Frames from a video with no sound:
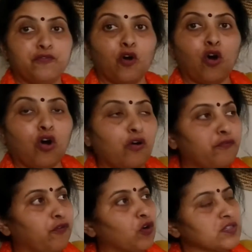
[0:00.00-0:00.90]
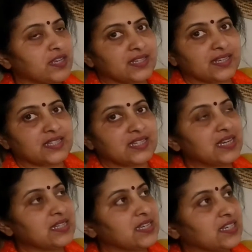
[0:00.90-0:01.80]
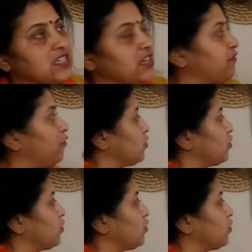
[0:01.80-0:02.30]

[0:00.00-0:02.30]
4 4s are 16, 16